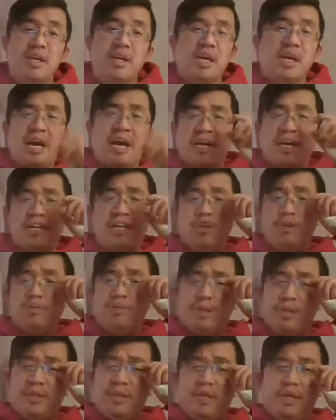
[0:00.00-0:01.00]
I hope
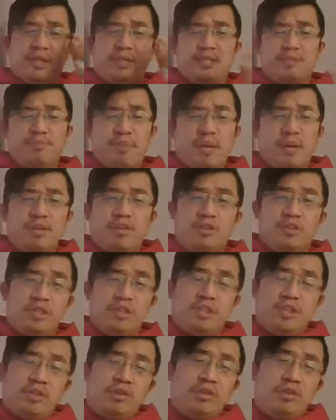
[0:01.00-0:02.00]
it's better
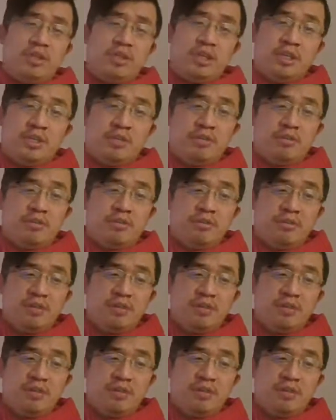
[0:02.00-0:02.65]
too, you know?